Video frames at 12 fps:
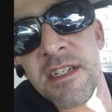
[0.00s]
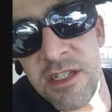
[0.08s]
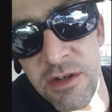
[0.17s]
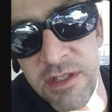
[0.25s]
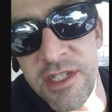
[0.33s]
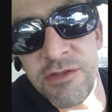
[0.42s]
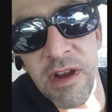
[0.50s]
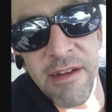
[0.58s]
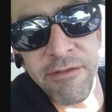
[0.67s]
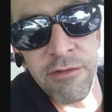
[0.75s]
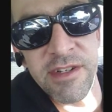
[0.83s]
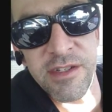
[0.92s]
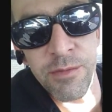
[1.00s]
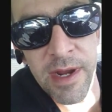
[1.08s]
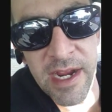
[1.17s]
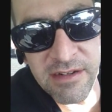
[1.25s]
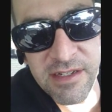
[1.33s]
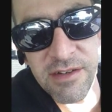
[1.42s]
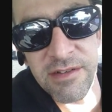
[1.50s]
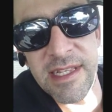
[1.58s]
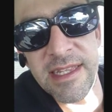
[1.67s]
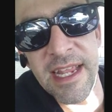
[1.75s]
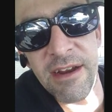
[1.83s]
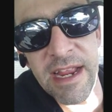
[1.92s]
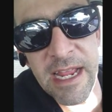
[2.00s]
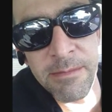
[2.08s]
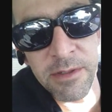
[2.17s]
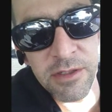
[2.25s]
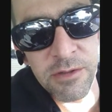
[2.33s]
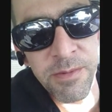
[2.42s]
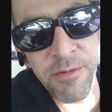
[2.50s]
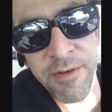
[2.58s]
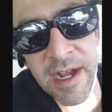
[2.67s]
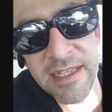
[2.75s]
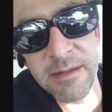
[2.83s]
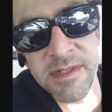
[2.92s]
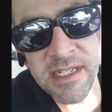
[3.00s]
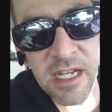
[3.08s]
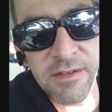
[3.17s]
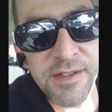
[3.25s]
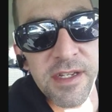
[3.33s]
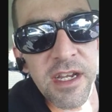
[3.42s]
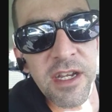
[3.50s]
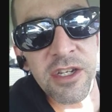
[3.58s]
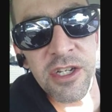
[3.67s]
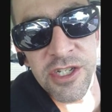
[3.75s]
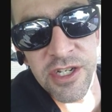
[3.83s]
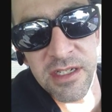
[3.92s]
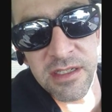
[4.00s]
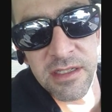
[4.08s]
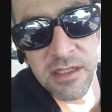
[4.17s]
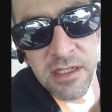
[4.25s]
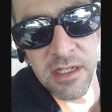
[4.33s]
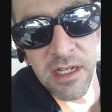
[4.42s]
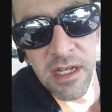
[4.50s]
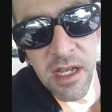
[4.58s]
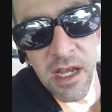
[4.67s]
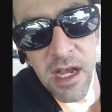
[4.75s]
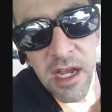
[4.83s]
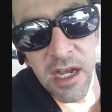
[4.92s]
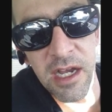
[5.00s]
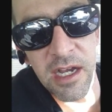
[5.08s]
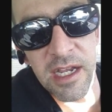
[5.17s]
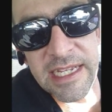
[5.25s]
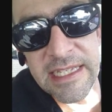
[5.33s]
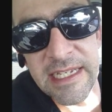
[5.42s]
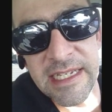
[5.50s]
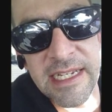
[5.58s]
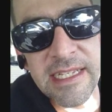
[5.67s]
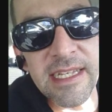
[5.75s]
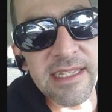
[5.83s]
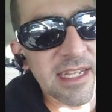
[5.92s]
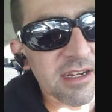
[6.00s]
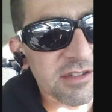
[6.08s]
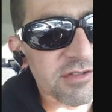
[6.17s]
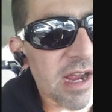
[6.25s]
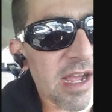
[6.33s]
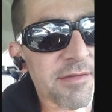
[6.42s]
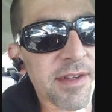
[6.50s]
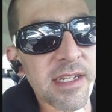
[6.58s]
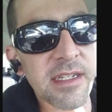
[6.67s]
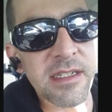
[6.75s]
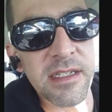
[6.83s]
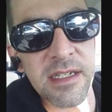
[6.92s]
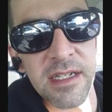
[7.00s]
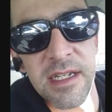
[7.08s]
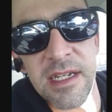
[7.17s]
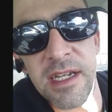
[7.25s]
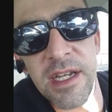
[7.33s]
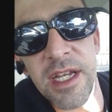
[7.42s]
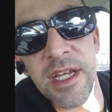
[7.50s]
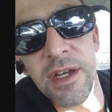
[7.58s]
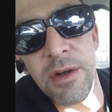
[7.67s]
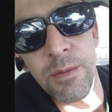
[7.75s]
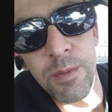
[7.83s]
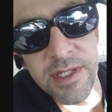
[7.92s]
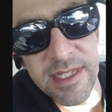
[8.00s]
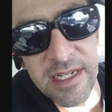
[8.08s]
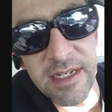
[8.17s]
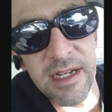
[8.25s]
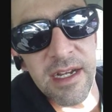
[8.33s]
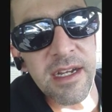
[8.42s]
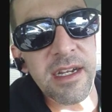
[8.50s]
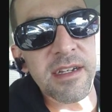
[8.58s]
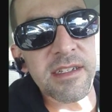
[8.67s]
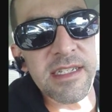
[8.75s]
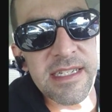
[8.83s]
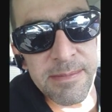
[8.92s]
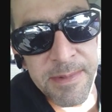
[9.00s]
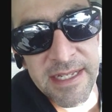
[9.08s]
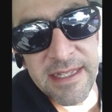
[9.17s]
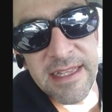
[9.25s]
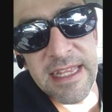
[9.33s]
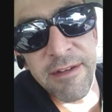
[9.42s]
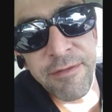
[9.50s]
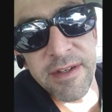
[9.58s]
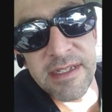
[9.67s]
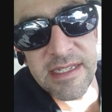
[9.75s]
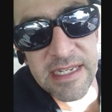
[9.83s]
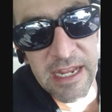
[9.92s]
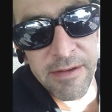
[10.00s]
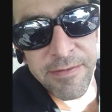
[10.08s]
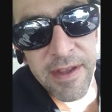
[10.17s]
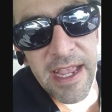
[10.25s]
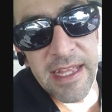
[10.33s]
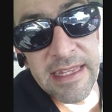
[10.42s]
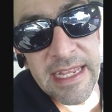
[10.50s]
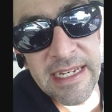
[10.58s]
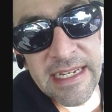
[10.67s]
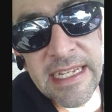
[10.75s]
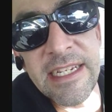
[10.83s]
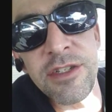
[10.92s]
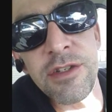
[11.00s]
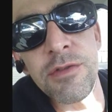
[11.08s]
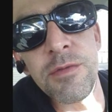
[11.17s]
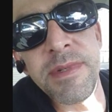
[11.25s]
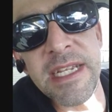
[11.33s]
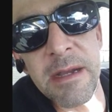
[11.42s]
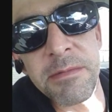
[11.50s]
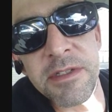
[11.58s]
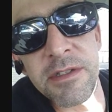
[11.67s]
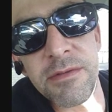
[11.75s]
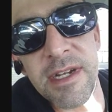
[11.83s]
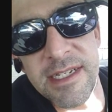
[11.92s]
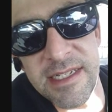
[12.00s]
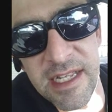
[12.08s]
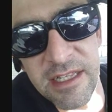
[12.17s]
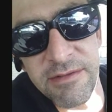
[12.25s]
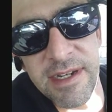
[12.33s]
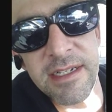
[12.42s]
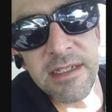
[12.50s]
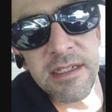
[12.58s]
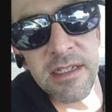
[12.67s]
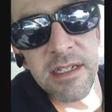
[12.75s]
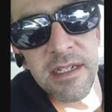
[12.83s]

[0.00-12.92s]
so the driver is aware, so that they're able to provide themselves a cushion in the need that they're driving within a speed that they feel safe, and they need to be able to accelerate.